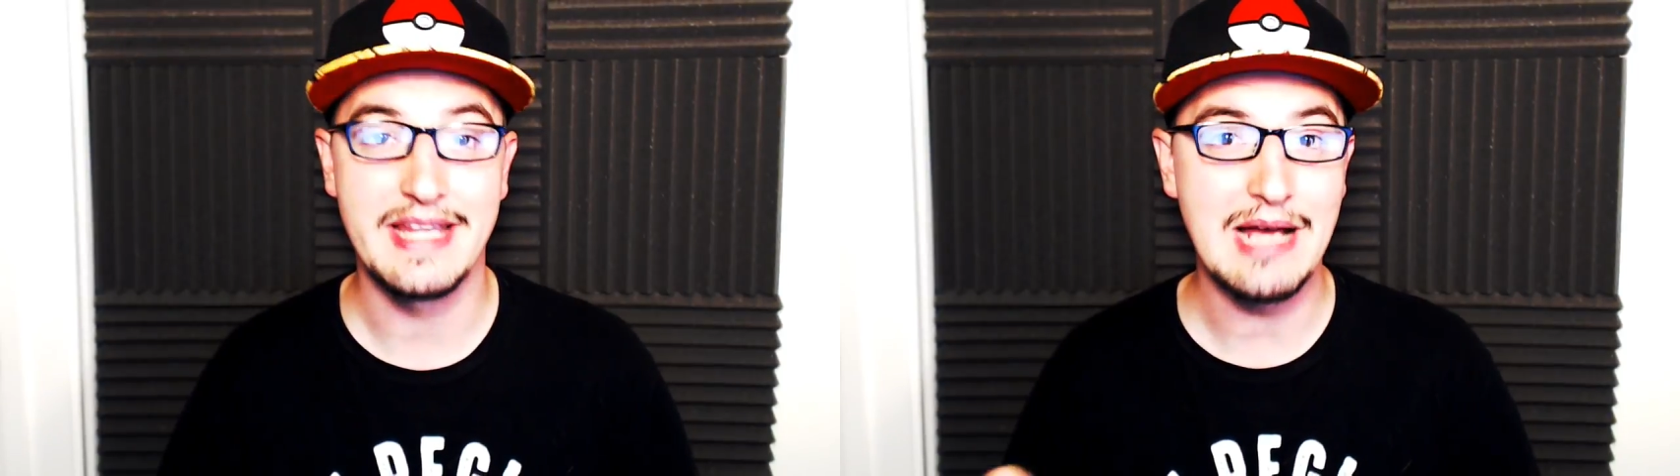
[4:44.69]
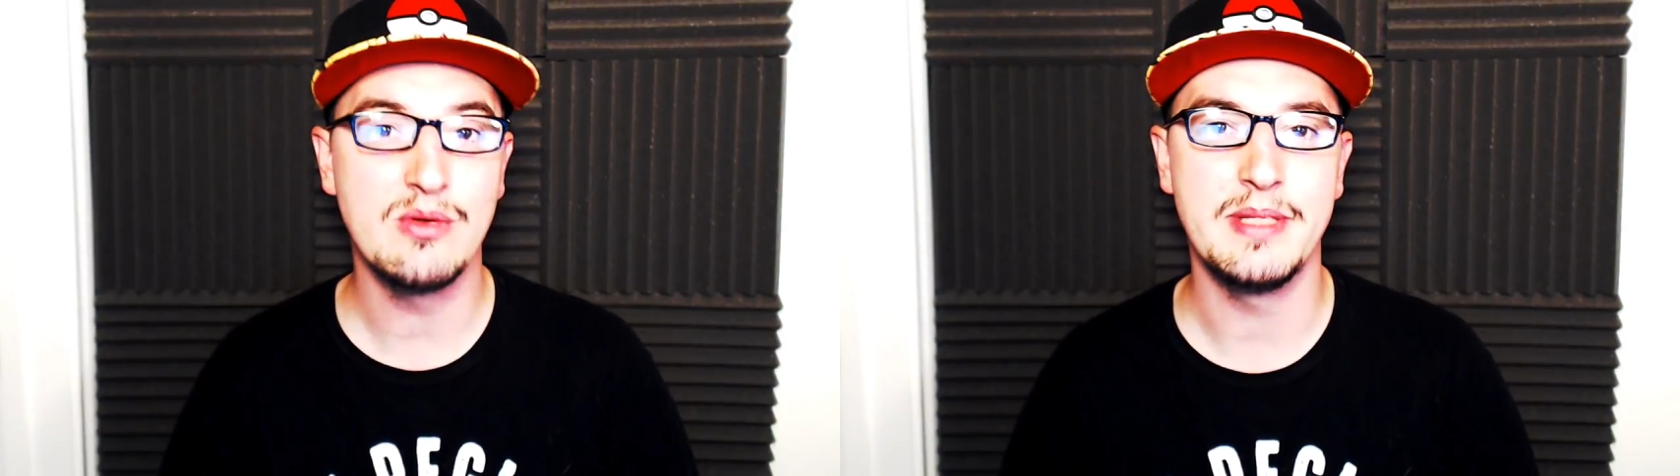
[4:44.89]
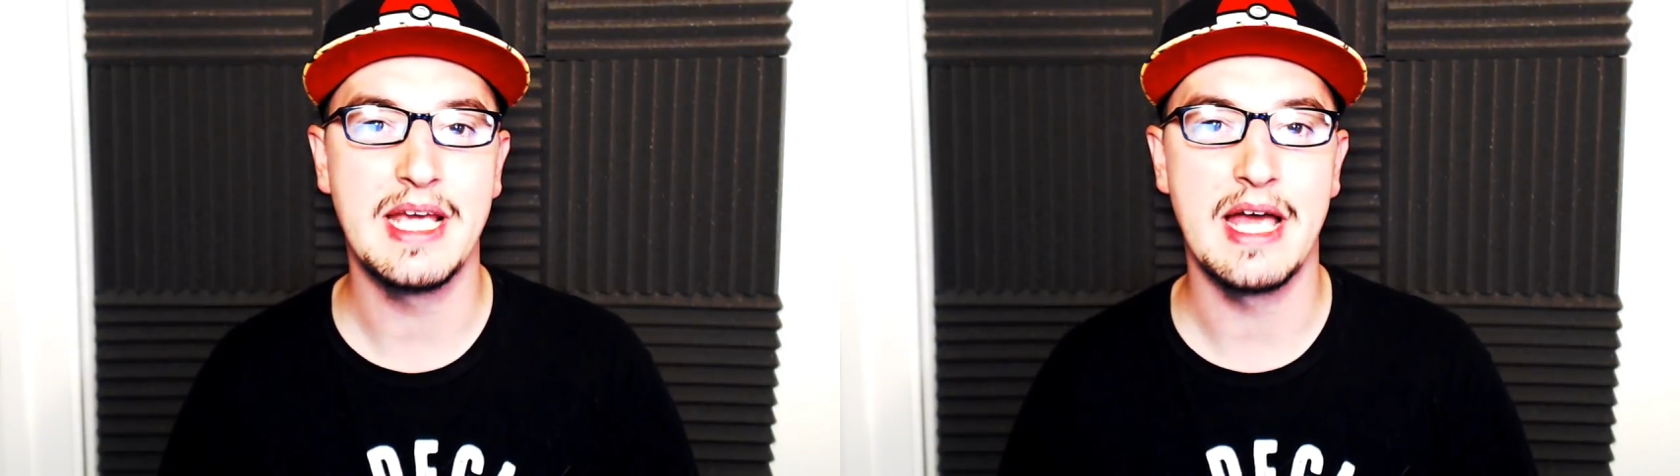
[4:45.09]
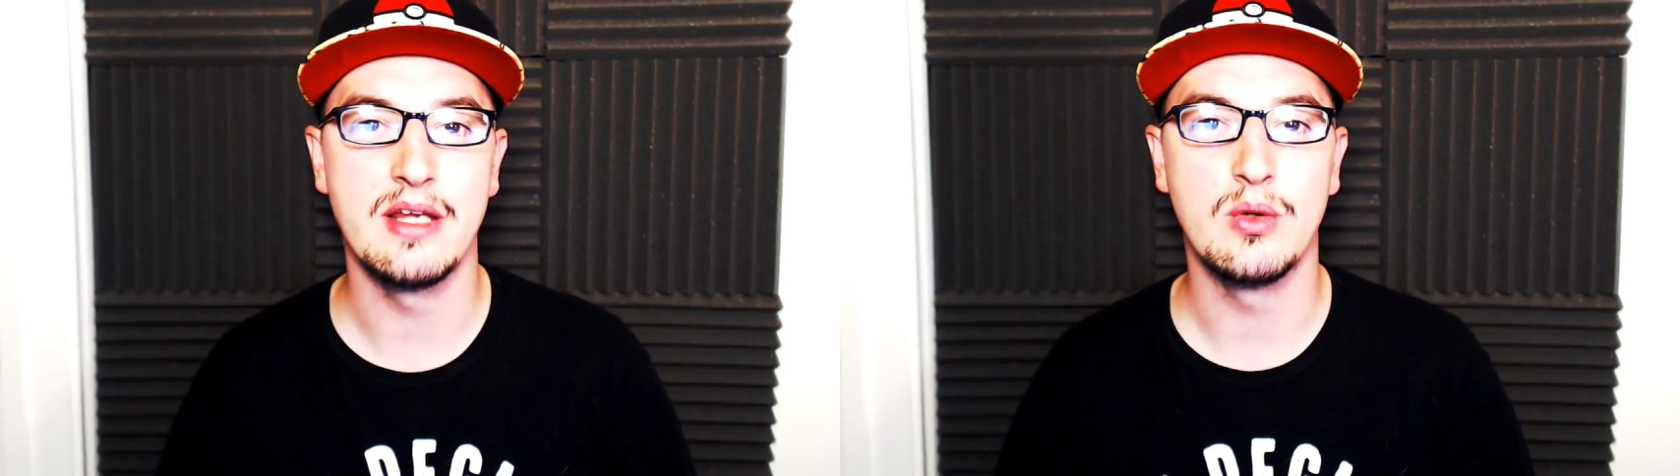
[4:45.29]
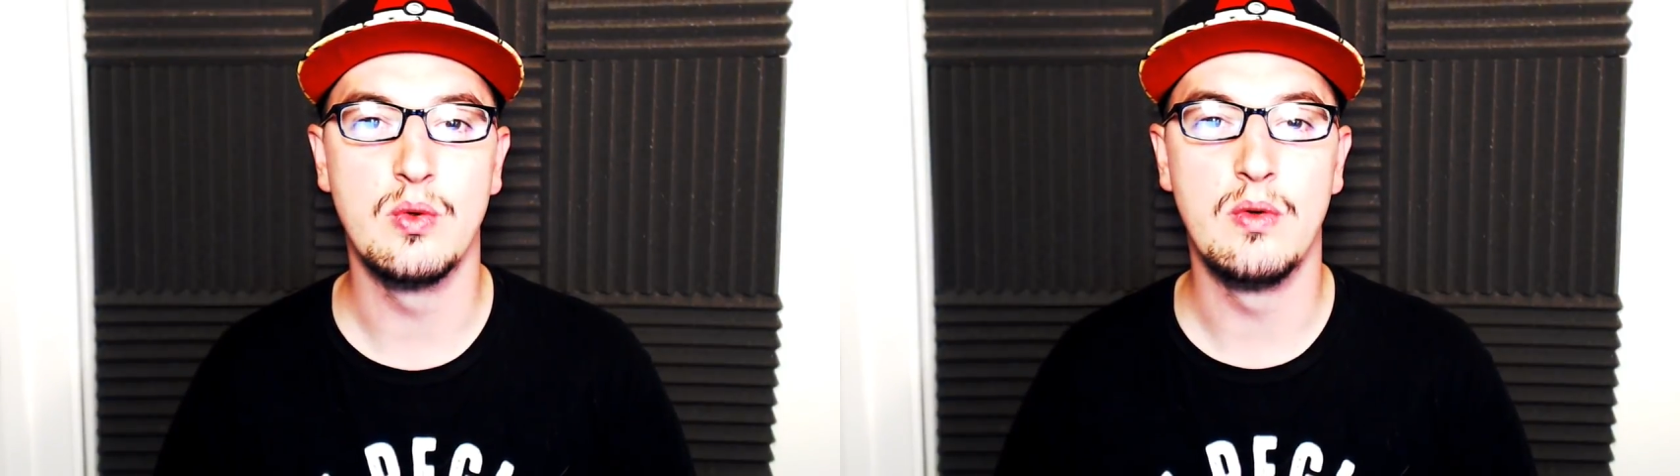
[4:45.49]
That would be kind
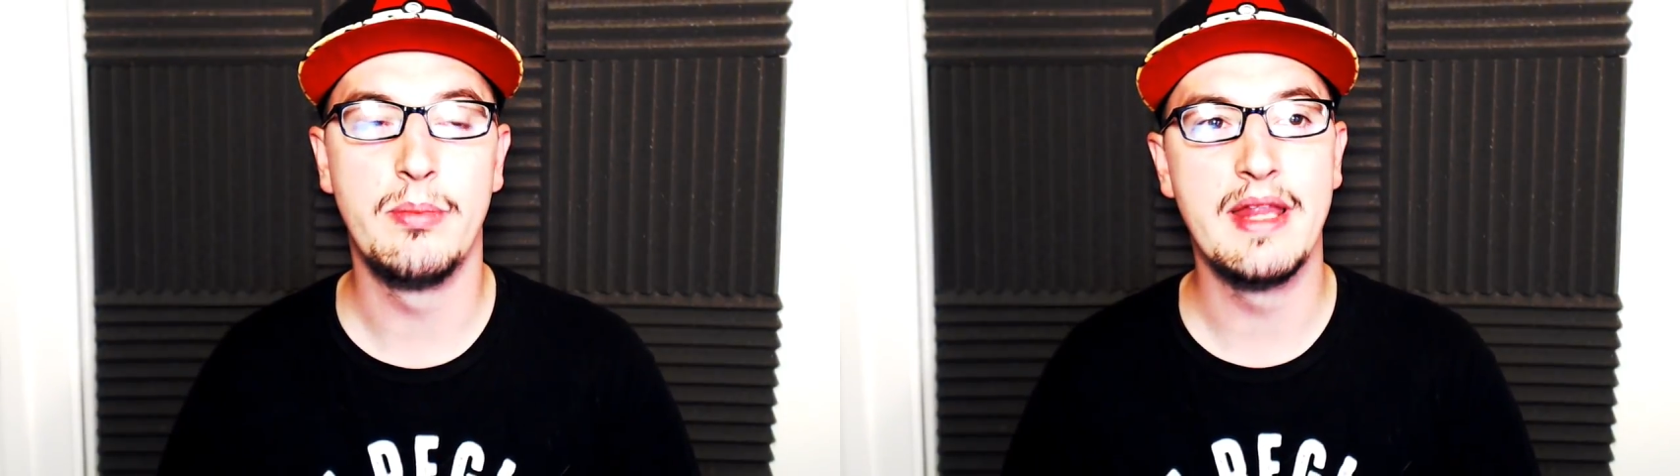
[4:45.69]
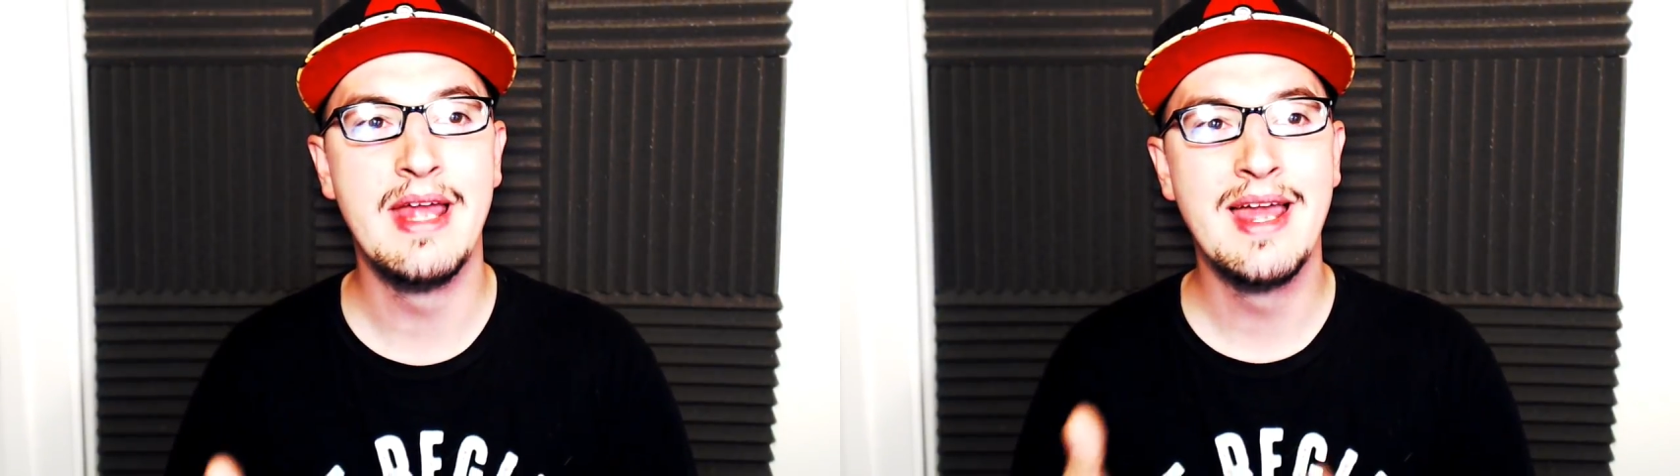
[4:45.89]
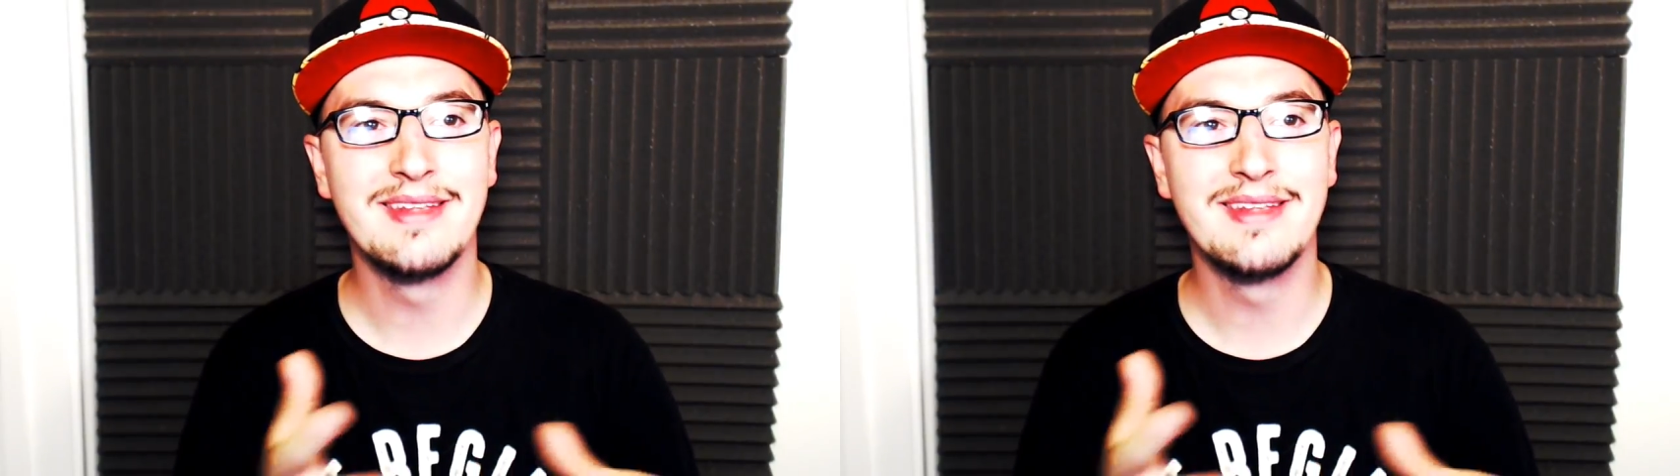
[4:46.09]
of cool, but